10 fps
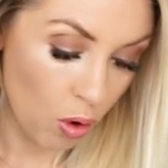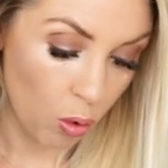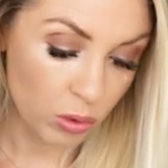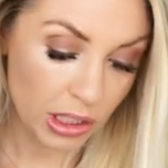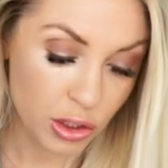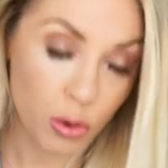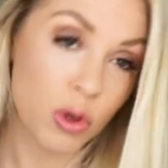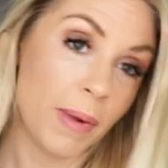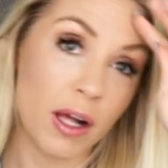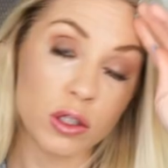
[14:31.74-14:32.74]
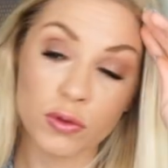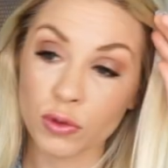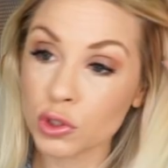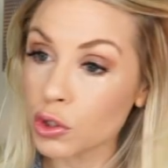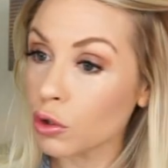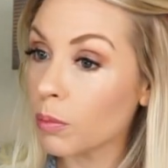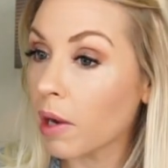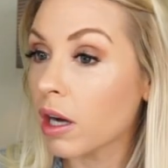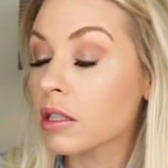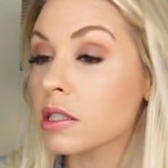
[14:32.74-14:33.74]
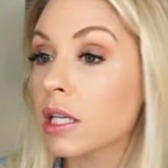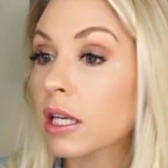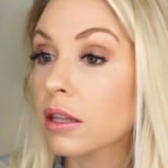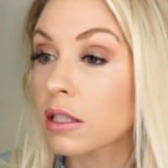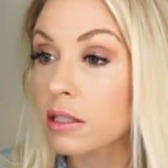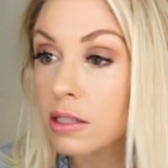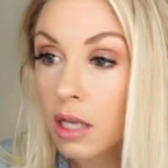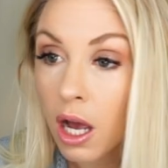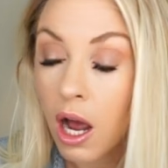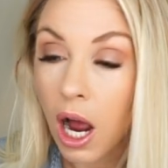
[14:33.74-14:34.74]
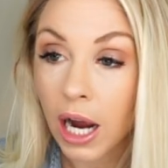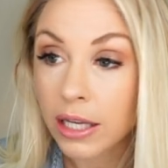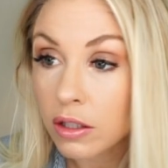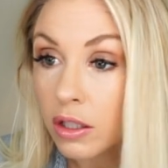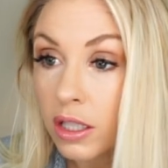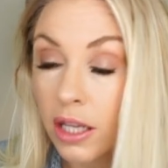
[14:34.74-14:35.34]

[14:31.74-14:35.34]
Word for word: only two of the palettes for two bucks to get this eye look.